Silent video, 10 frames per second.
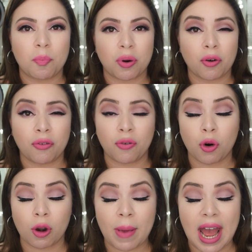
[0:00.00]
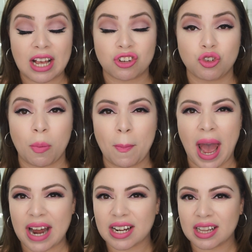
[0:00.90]
perform as
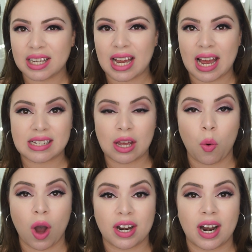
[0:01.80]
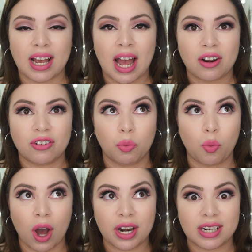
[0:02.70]
dramatically as I wanted. I kind of
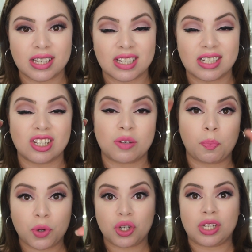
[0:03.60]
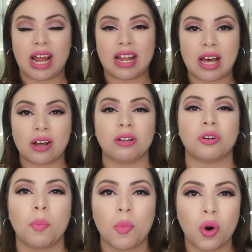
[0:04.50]
wanted it to just stand out a
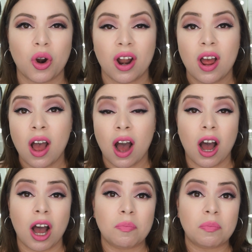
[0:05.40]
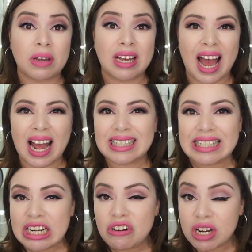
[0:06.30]
little more. I
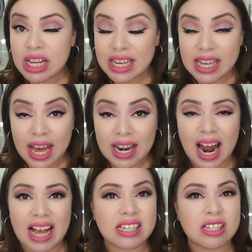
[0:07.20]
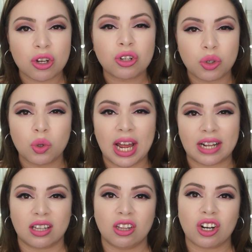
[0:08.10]
didn't really get it. I still do
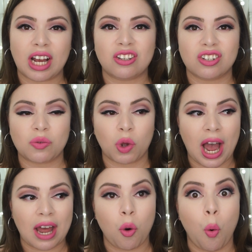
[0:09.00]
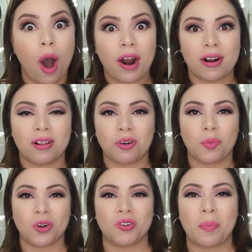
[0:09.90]
like the look. I just kind of wanted it a
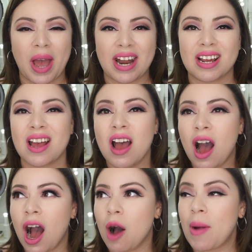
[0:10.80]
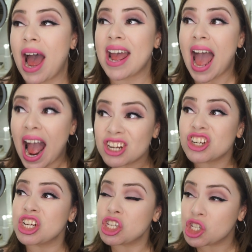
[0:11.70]
little more dramatic. I
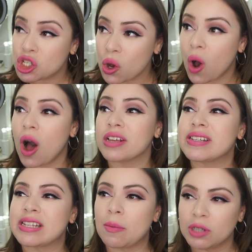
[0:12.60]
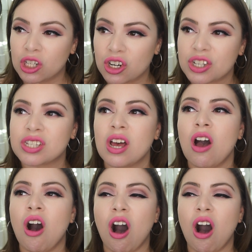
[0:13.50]
actually saw some looks